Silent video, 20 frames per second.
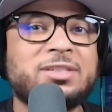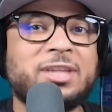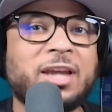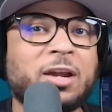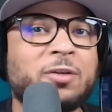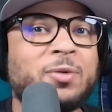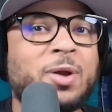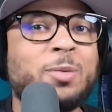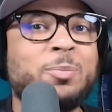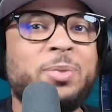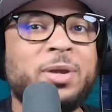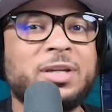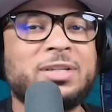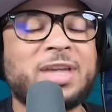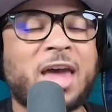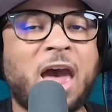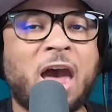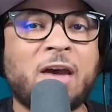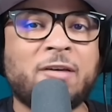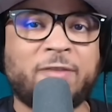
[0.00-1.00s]
Second round picks
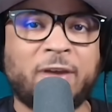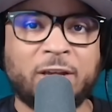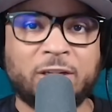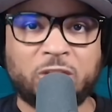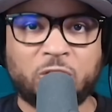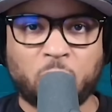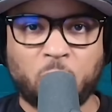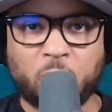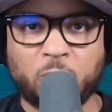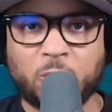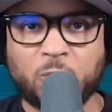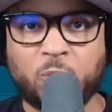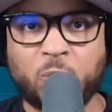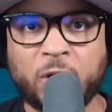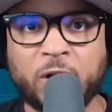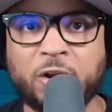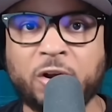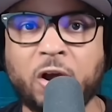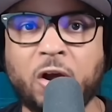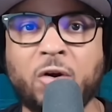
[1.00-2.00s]
have a shorter
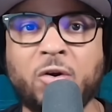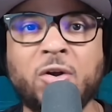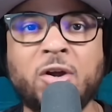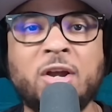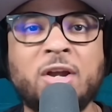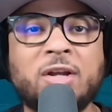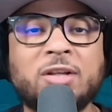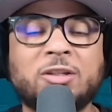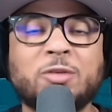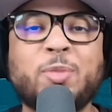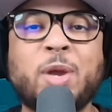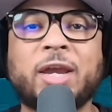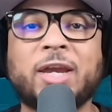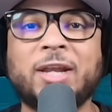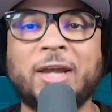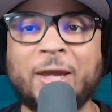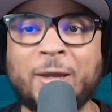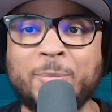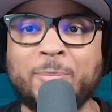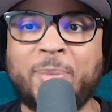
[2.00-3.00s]
window to make an
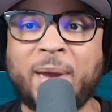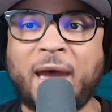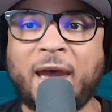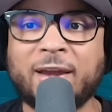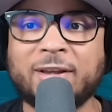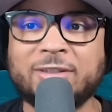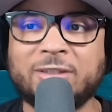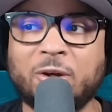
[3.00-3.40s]
impact.